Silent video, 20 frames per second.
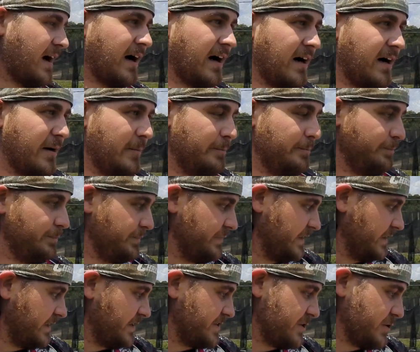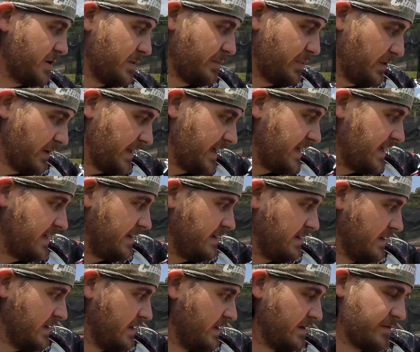because you can play
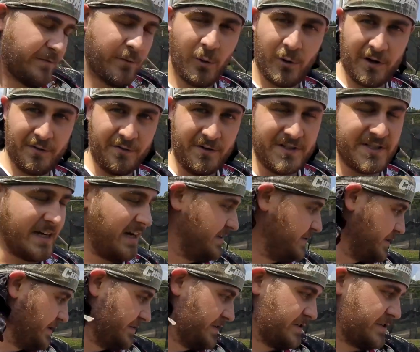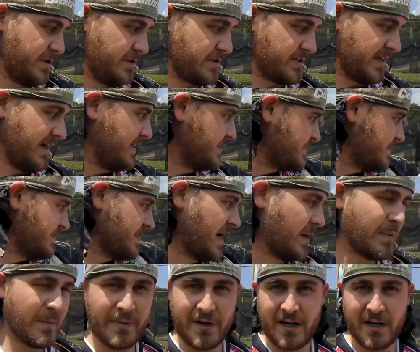four different sides. You have the two sides, the
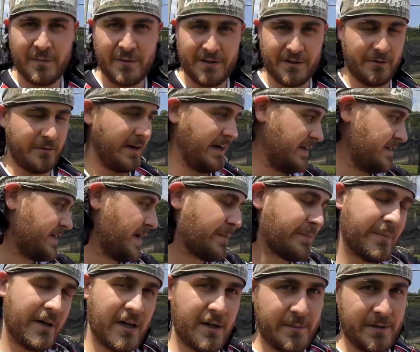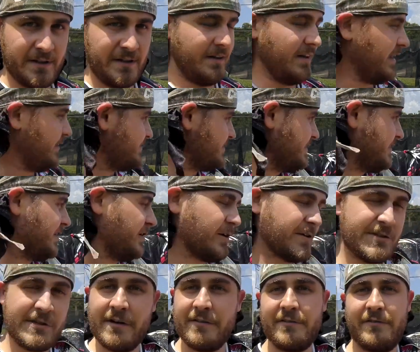top and bottom on the right, top and bottom on the left, and then you
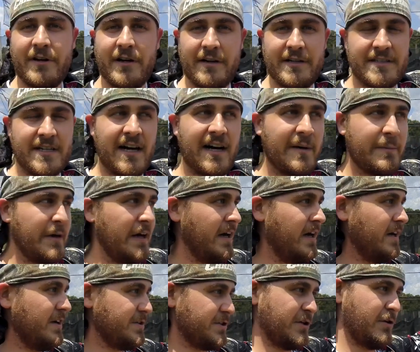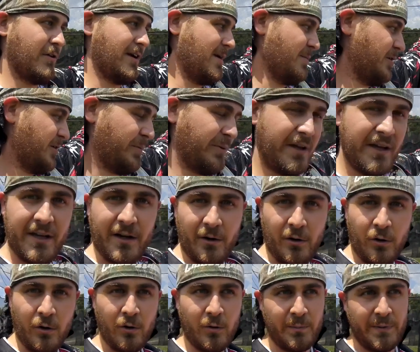also have the very top. So you're able to play a
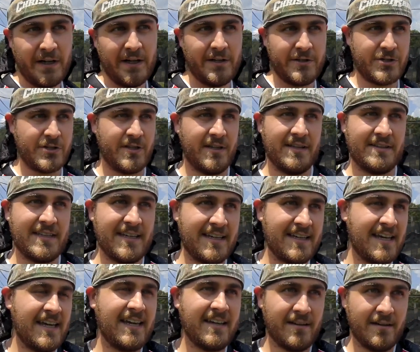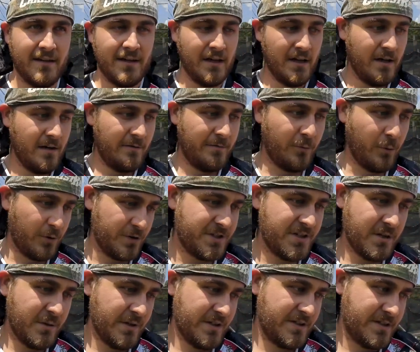whole bunch so that they can't
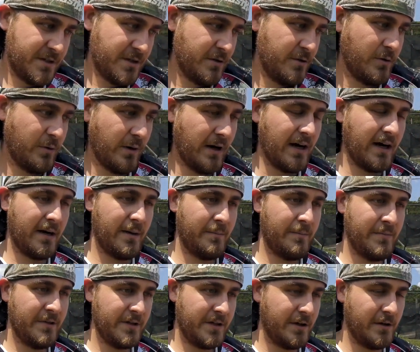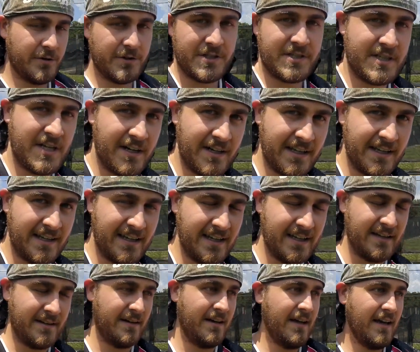force you into, just tucking
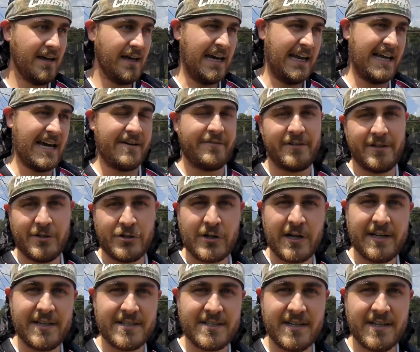in and having to try to